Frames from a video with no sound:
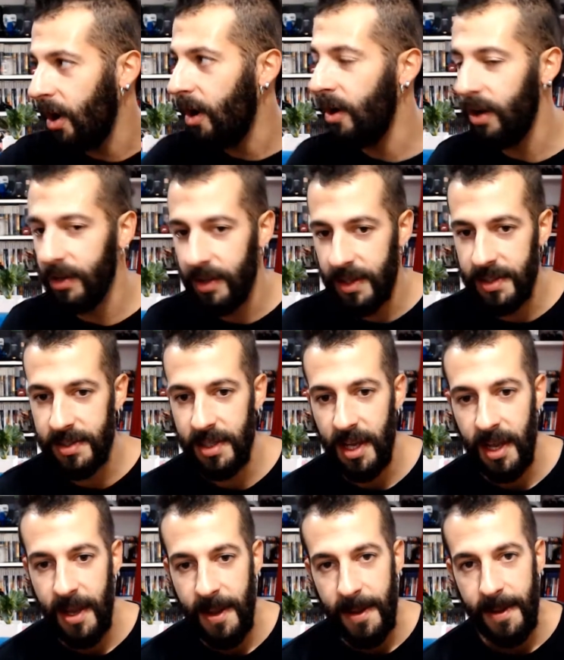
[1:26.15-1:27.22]
all this
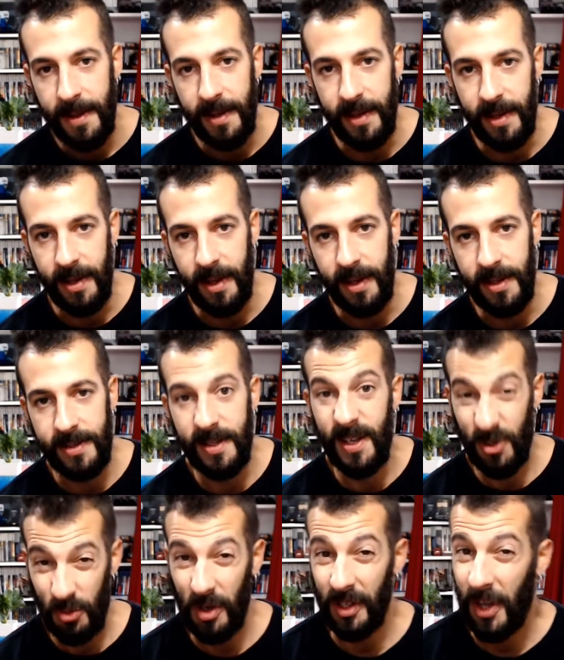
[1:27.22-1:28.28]

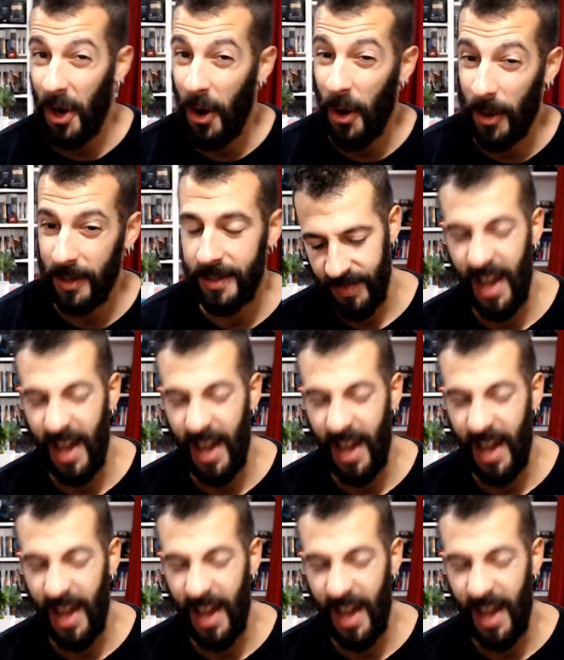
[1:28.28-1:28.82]
is really hard.